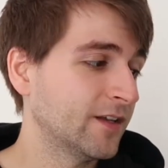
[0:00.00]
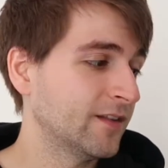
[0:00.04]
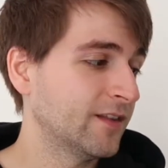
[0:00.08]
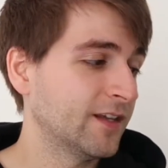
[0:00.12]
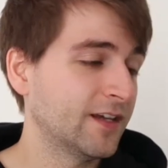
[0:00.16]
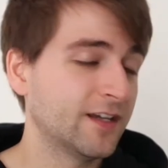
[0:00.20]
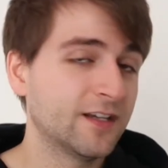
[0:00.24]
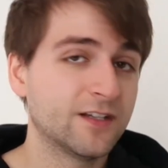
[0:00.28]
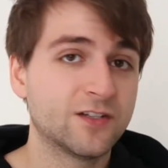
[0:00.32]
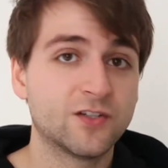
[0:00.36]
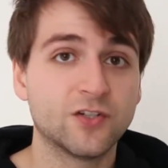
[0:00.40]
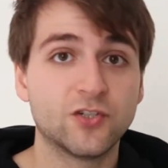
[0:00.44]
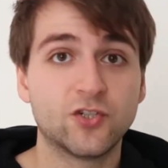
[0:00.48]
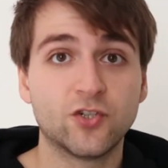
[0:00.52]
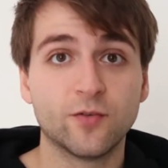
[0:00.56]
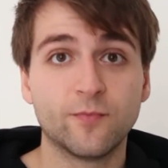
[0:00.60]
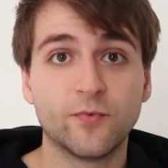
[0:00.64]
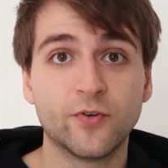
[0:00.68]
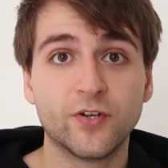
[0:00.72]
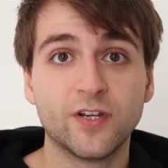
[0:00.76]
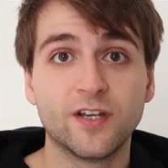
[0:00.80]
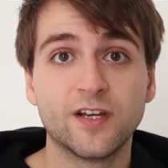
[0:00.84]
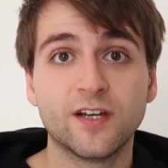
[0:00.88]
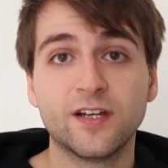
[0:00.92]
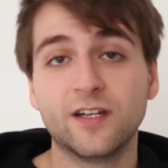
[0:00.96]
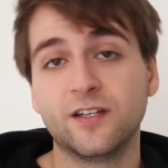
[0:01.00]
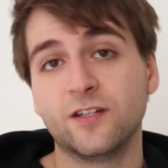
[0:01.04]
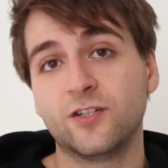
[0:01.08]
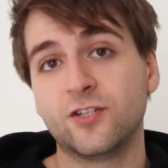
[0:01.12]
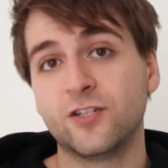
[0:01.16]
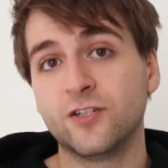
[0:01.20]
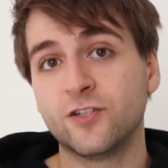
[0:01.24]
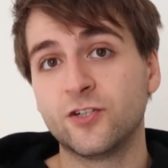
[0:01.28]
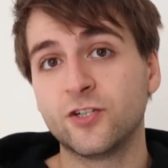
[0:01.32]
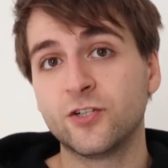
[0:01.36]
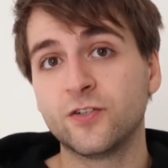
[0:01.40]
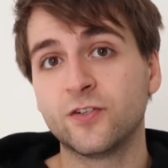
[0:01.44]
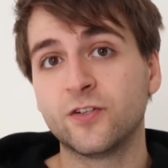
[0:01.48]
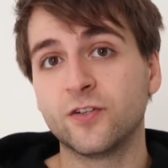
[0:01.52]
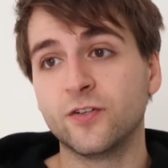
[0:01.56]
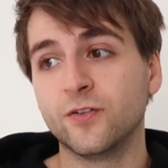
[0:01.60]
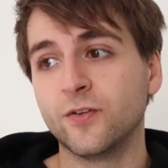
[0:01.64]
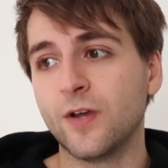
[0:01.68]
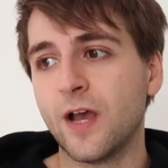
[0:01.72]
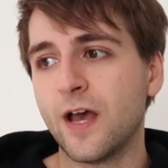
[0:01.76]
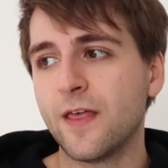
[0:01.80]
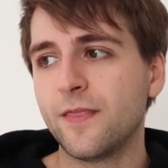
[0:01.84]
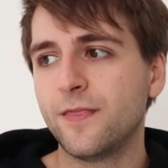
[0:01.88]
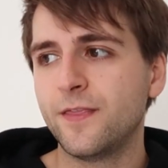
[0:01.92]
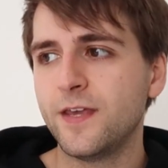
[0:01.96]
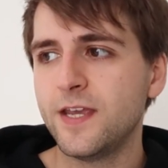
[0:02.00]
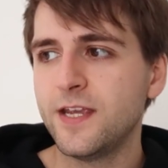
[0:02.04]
there's Shibuya and Shinjuku.